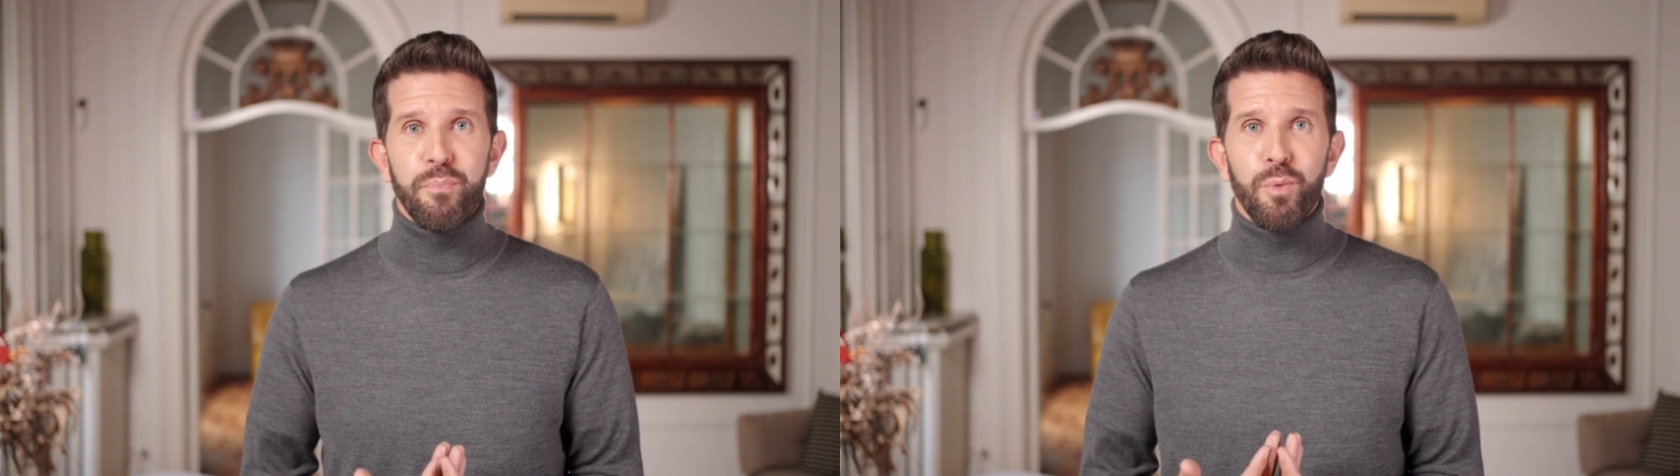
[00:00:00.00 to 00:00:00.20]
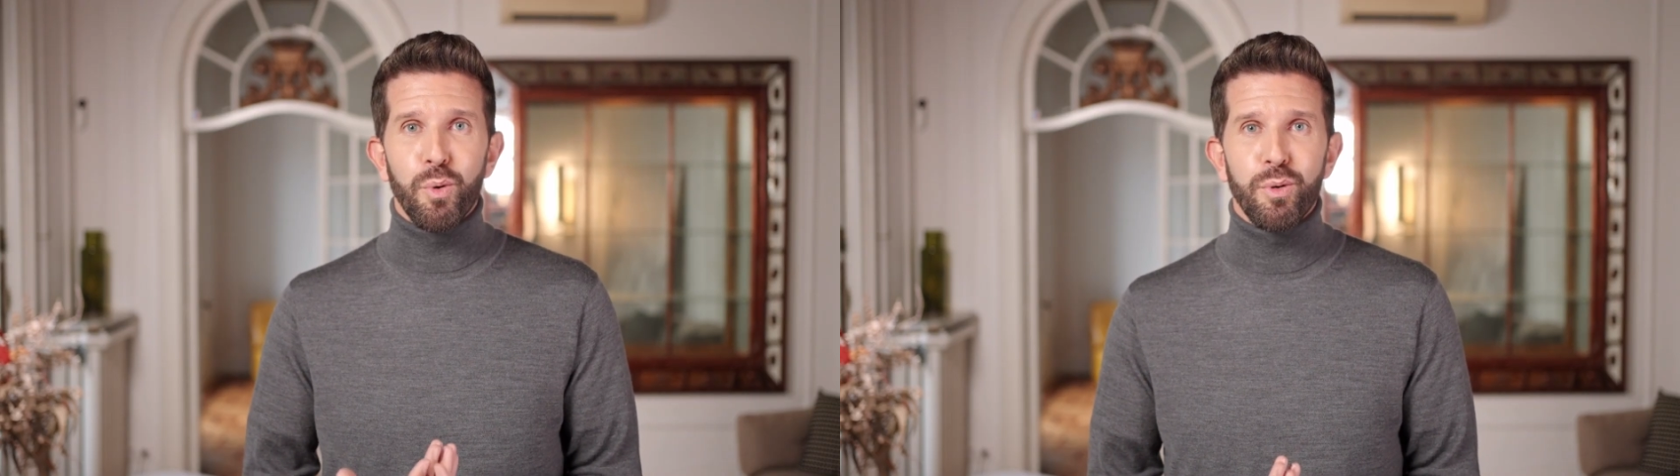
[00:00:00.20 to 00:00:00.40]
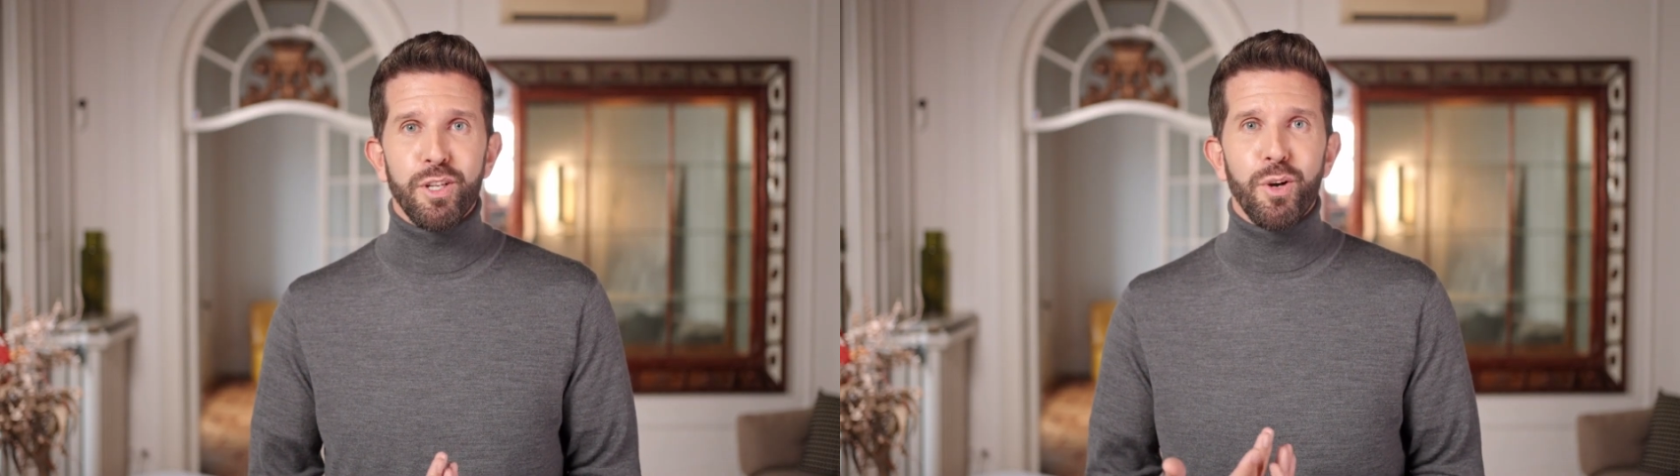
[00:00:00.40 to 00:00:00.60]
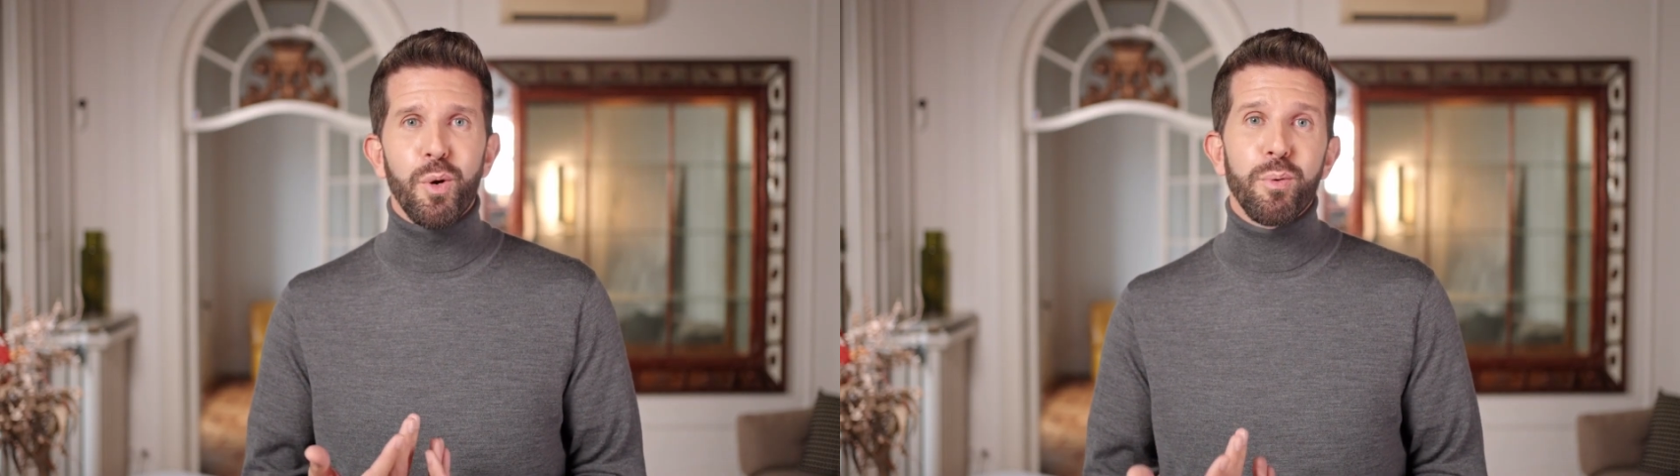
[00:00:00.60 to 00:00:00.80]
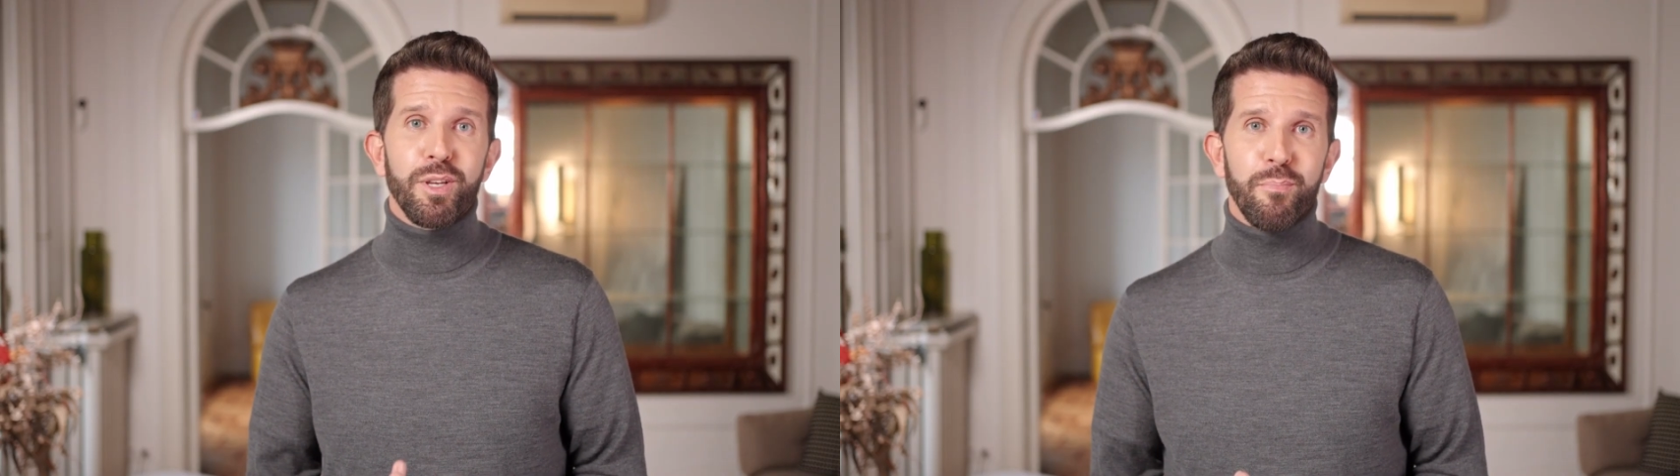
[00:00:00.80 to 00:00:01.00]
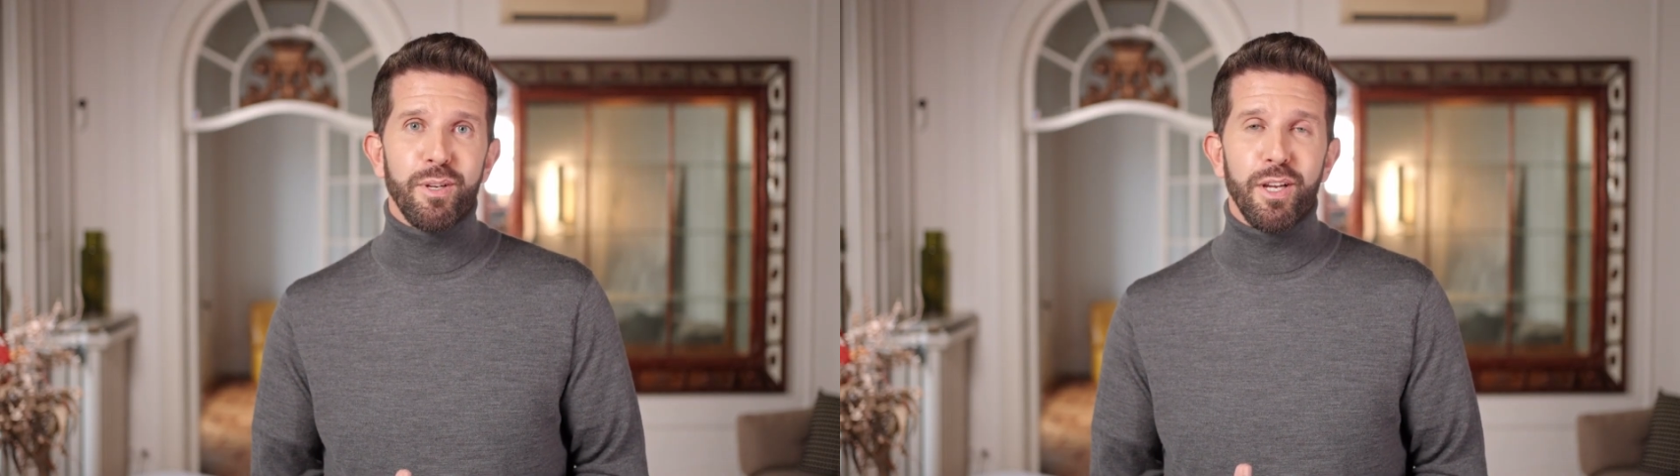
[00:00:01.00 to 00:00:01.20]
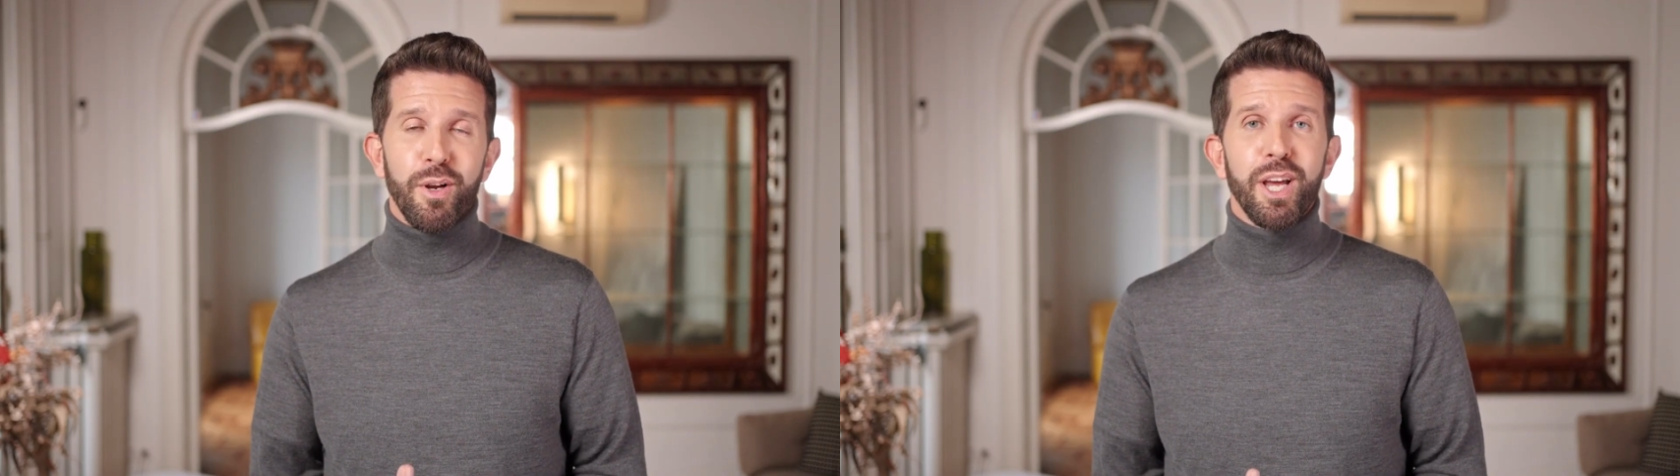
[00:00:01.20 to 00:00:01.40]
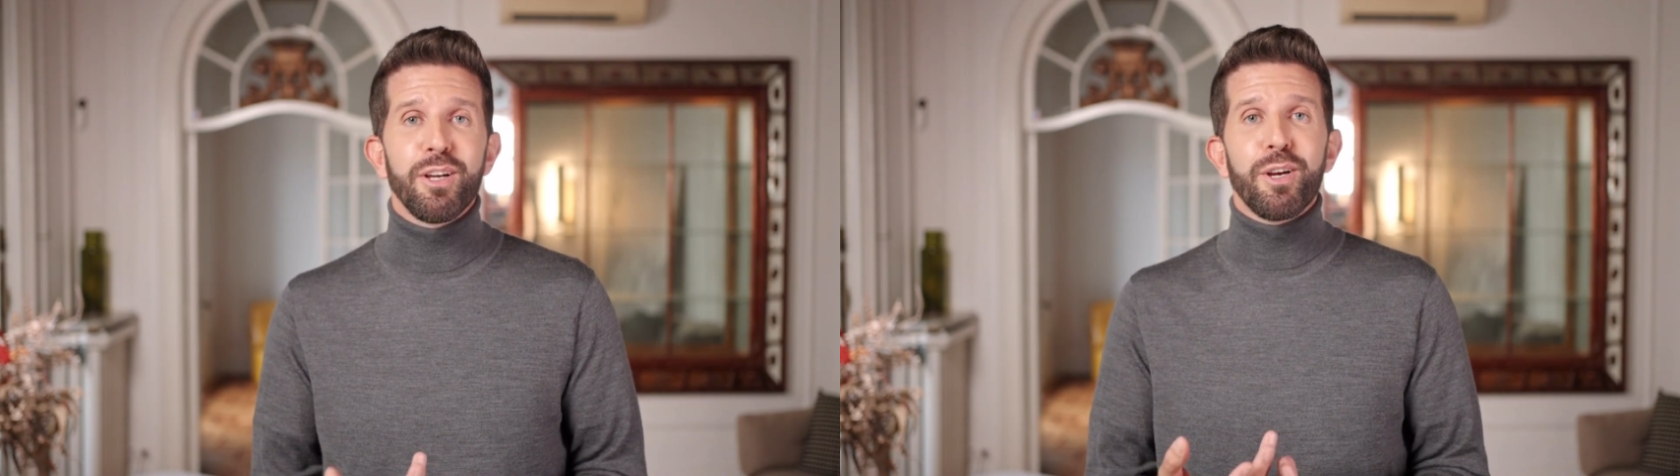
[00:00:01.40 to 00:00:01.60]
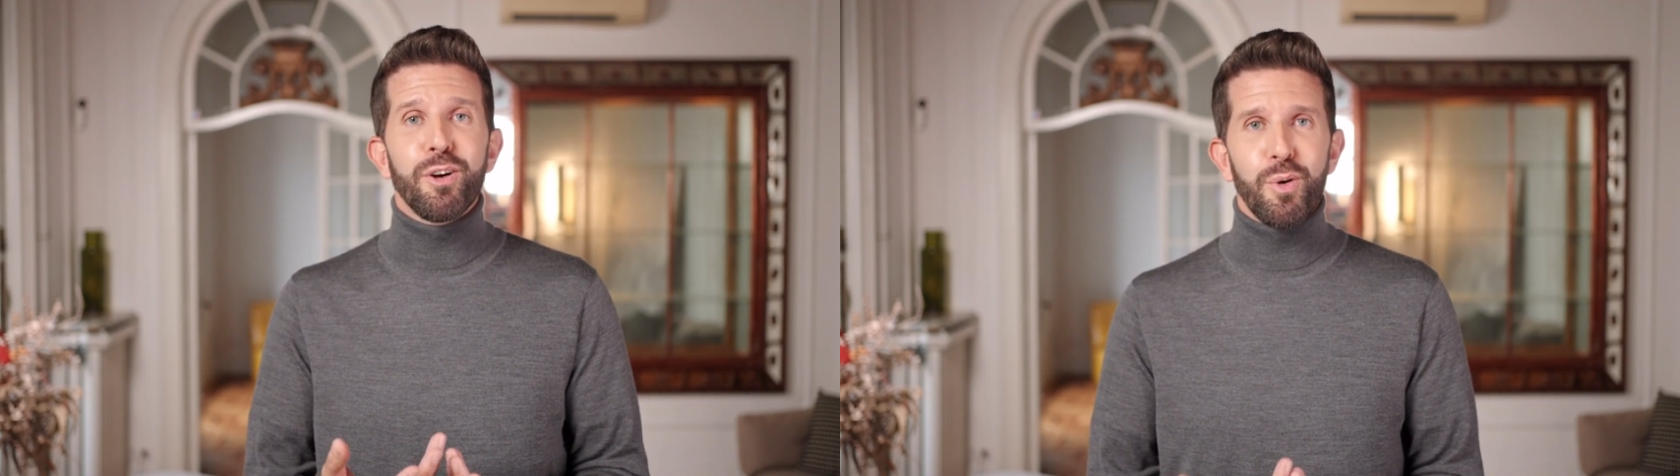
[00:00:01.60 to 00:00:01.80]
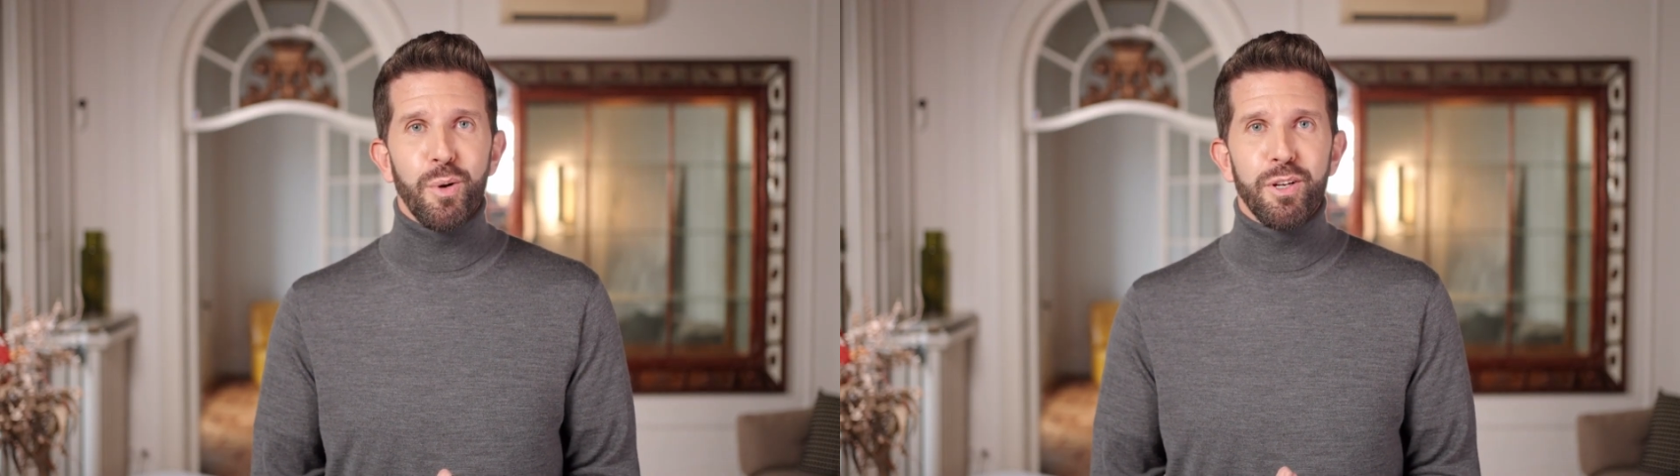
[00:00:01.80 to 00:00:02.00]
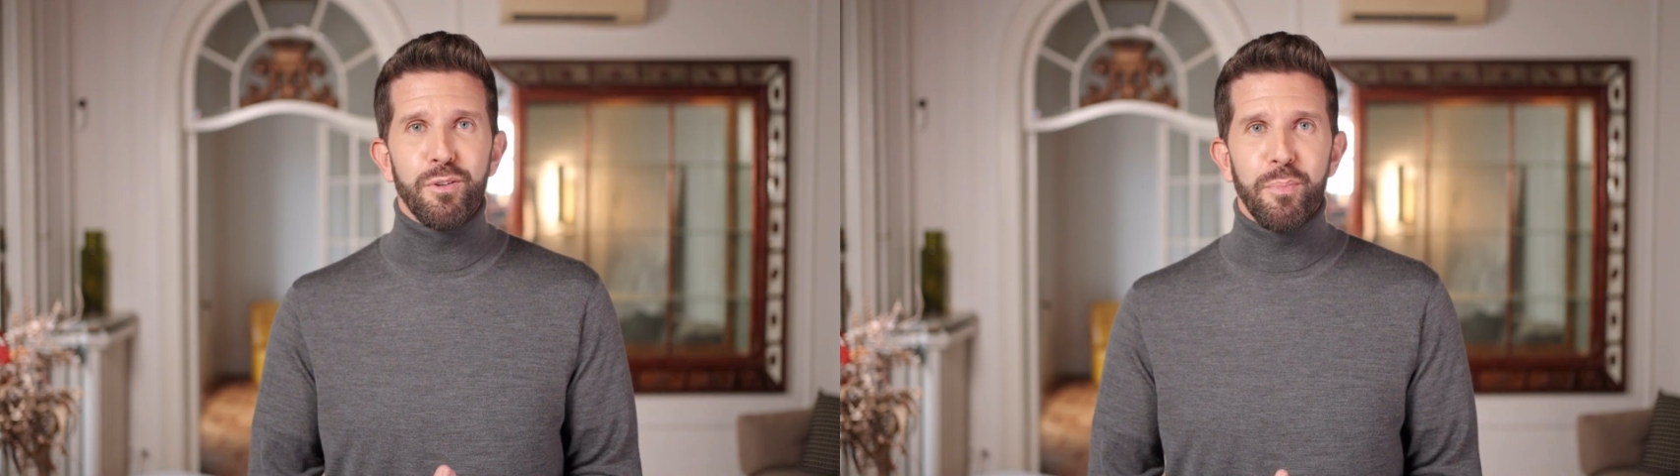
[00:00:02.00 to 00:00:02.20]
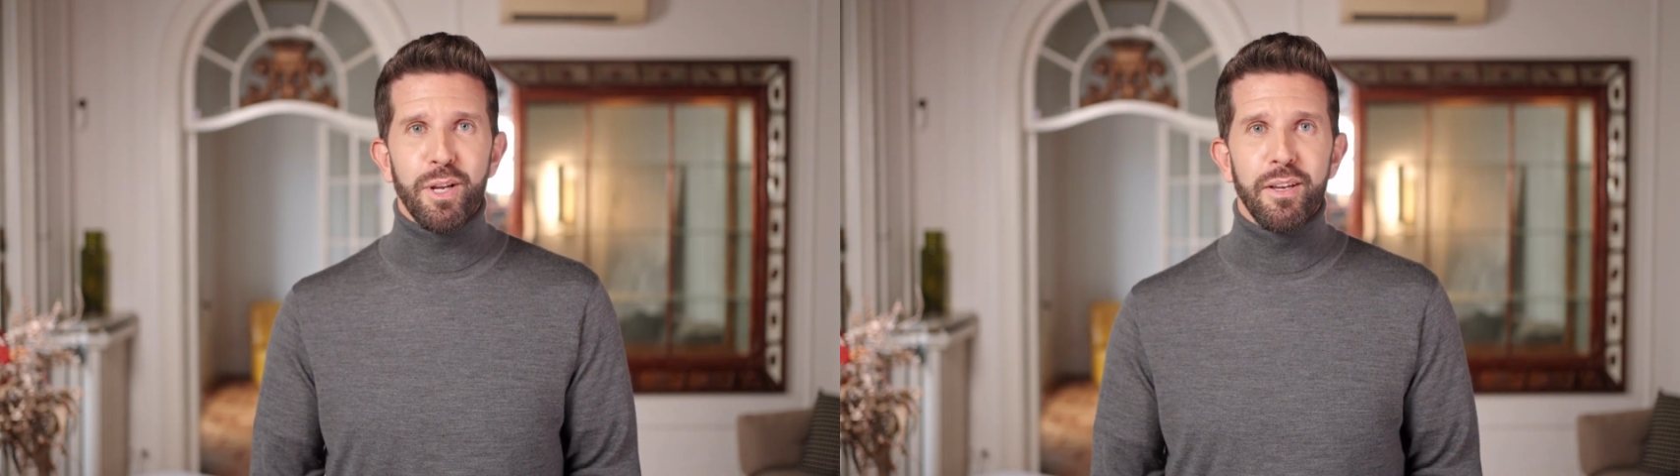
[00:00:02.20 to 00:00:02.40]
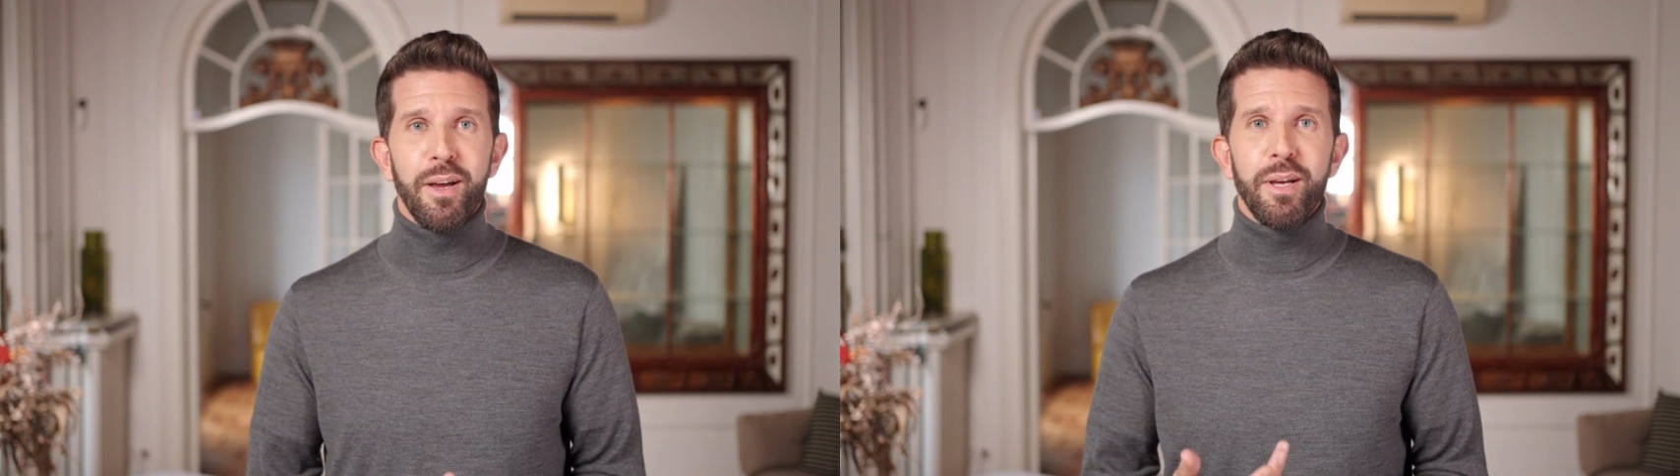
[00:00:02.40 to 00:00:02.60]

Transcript: Gold has always been the classic choice, but